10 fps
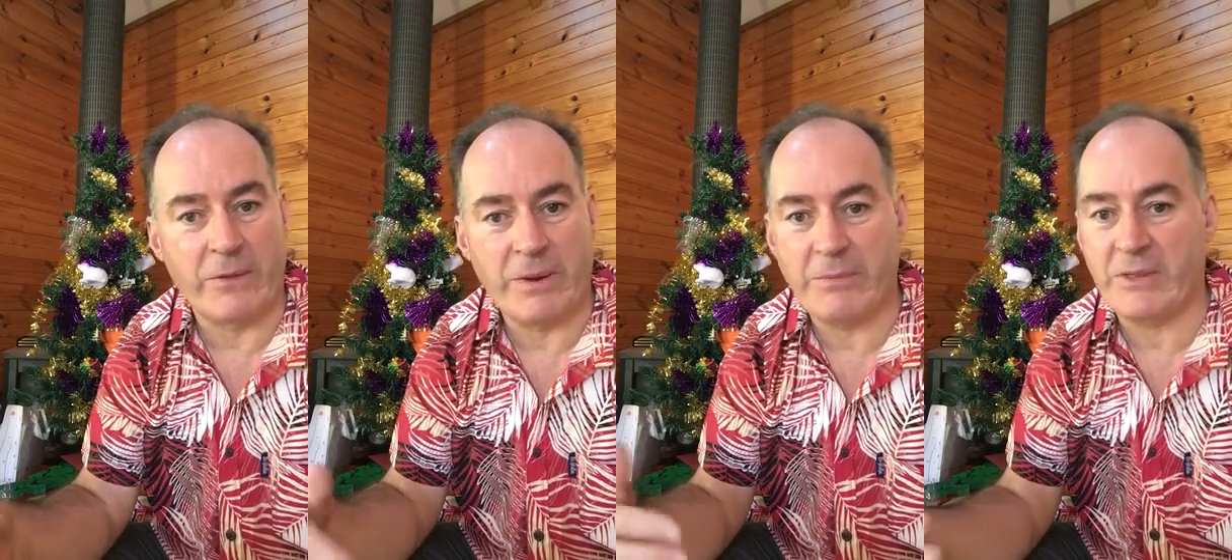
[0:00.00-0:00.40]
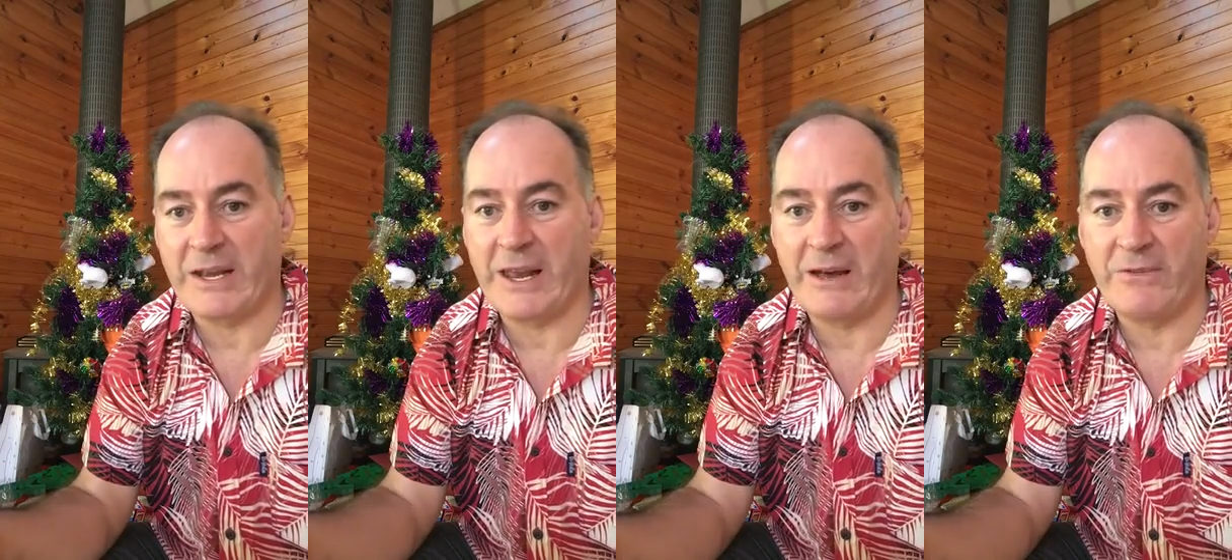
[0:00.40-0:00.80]
the people
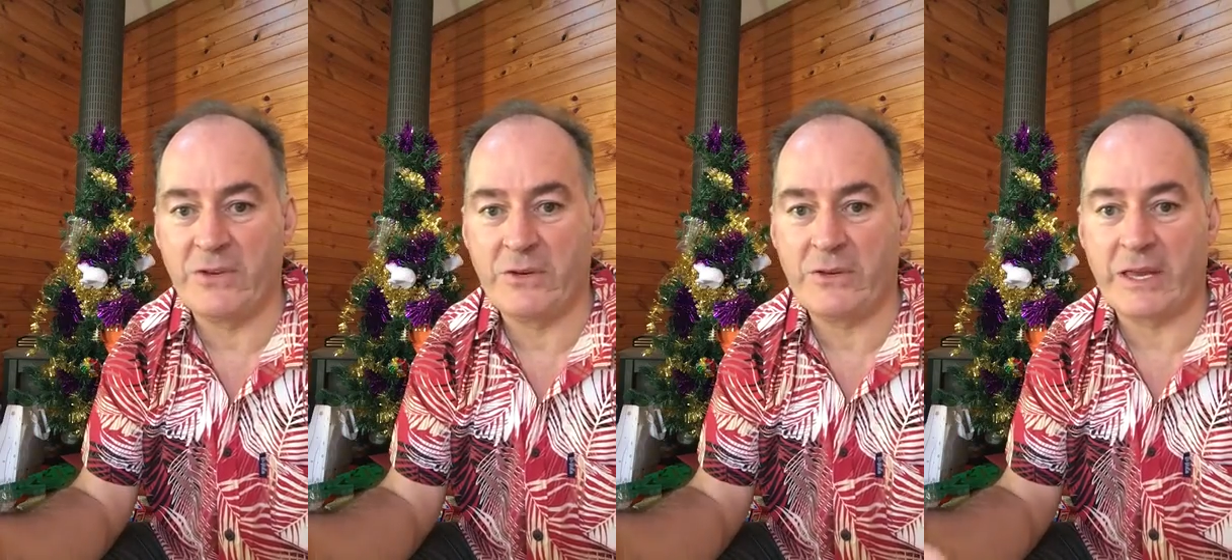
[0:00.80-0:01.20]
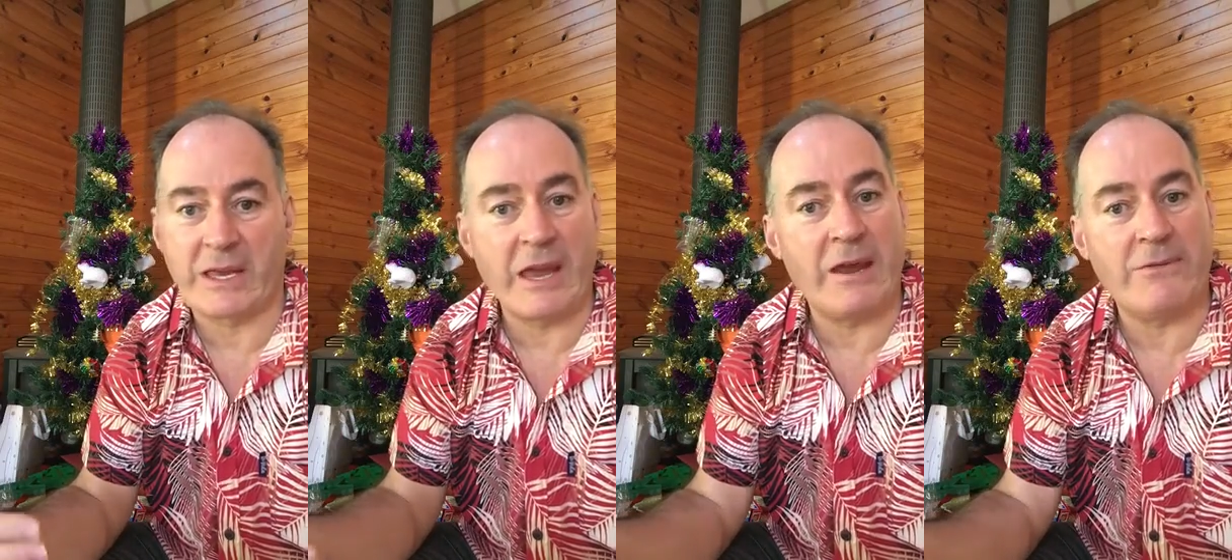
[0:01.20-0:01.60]
that loved you,
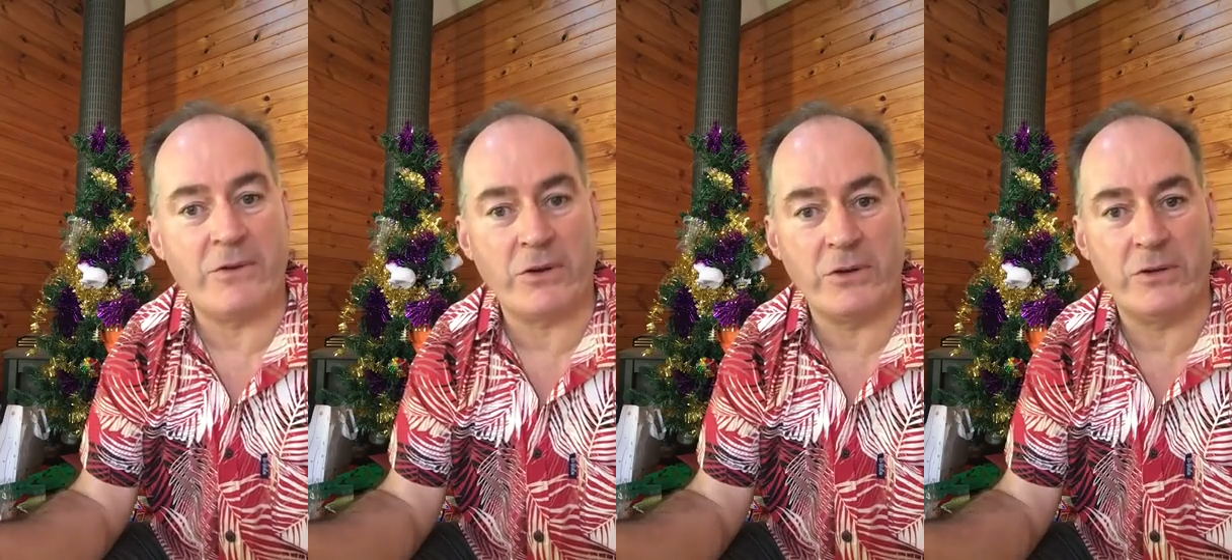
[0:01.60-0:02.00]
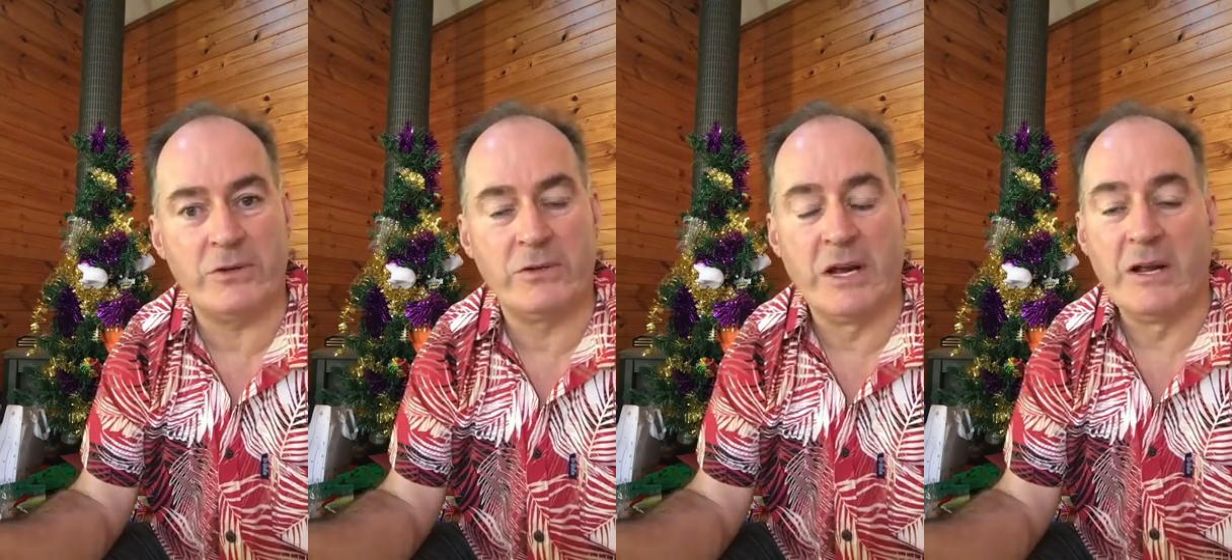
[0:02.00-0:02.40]
that cared for
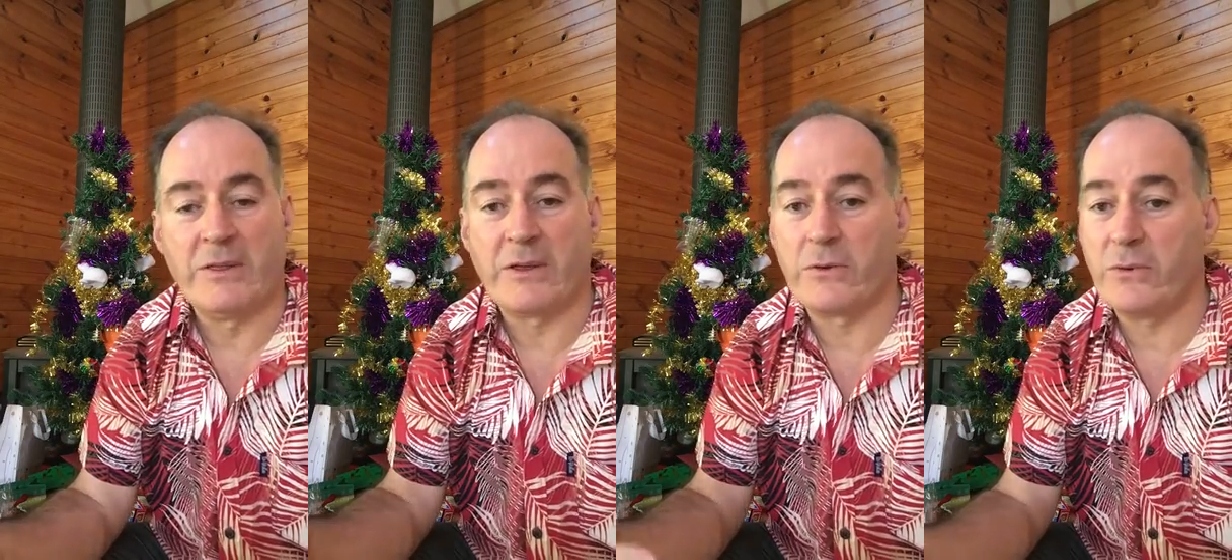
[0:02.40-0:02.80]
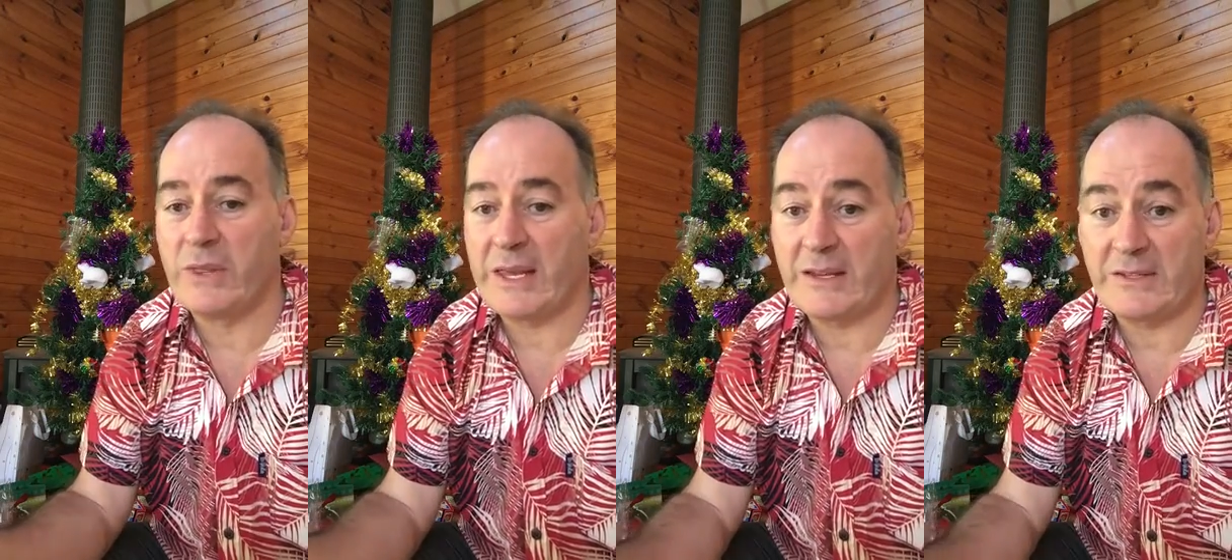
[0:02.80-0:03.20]
you, the good
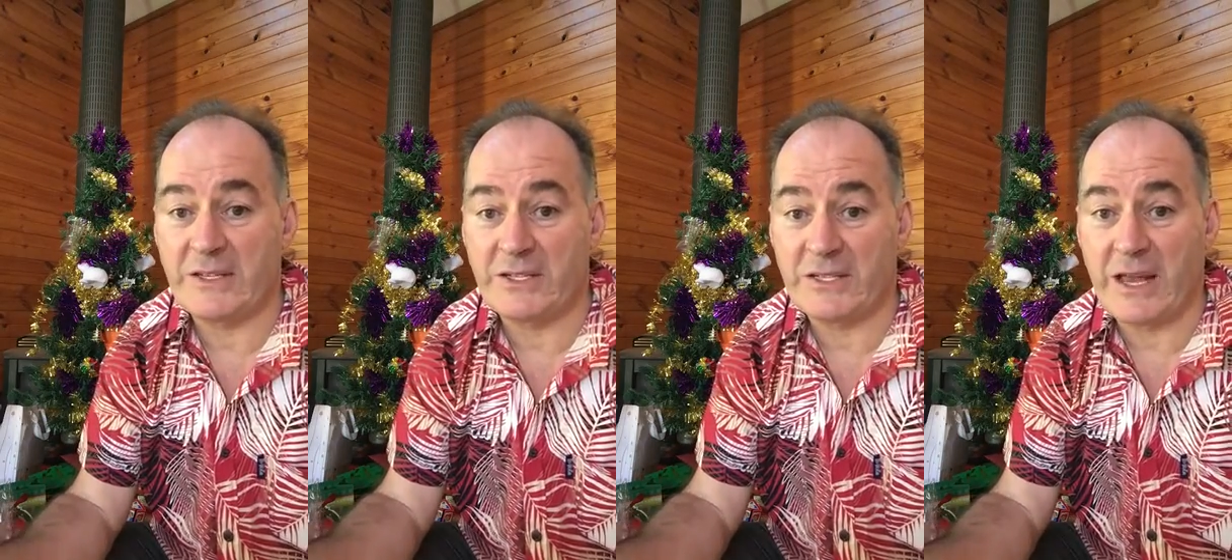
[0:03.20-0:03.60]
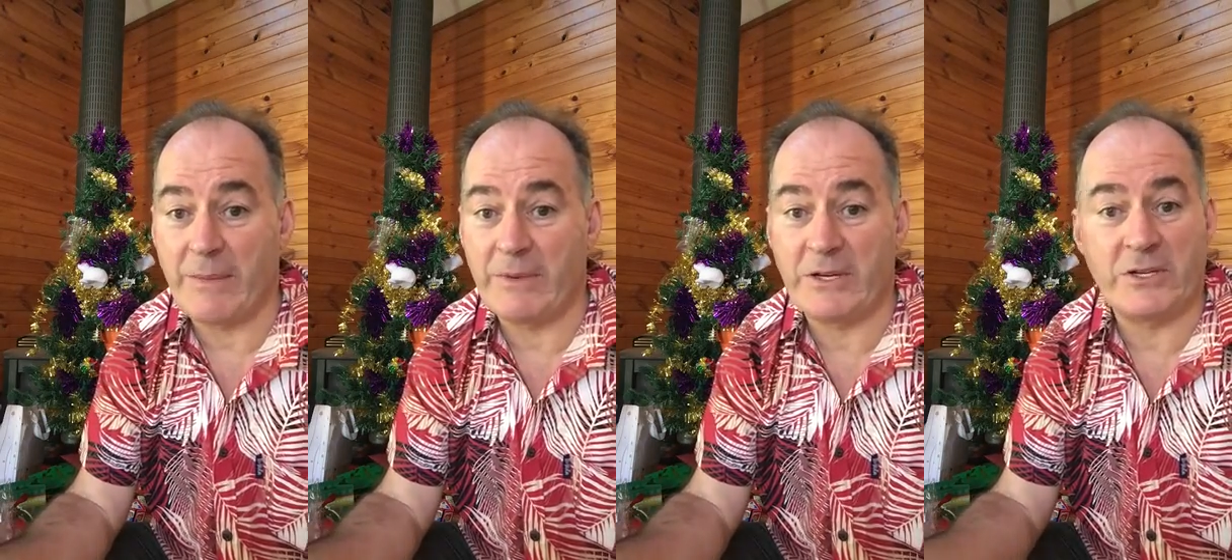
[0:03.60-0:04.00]
things that just
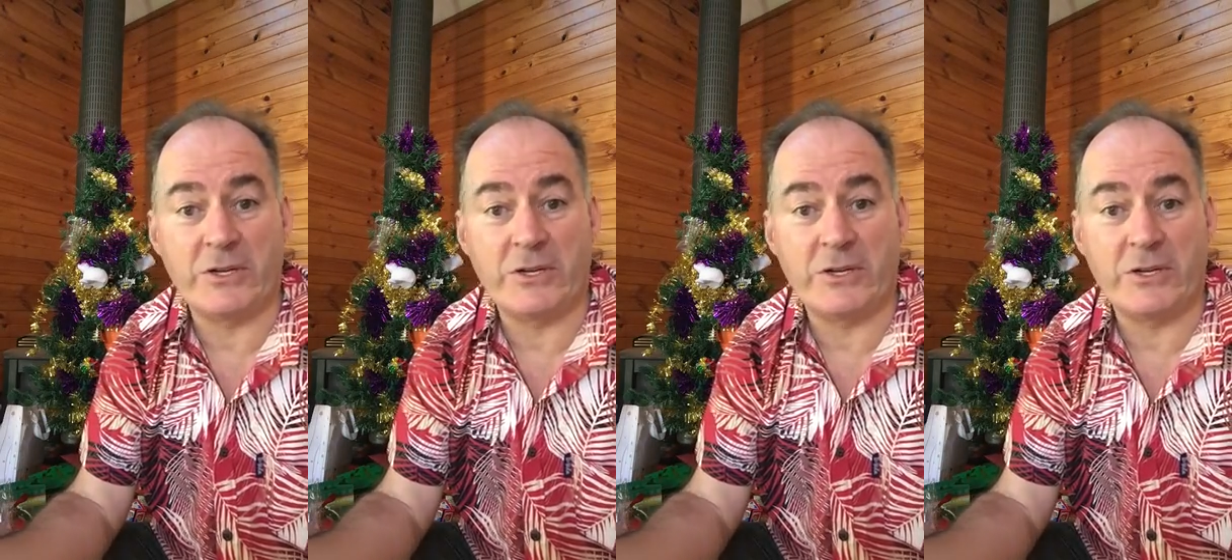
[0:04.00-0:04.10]
happened to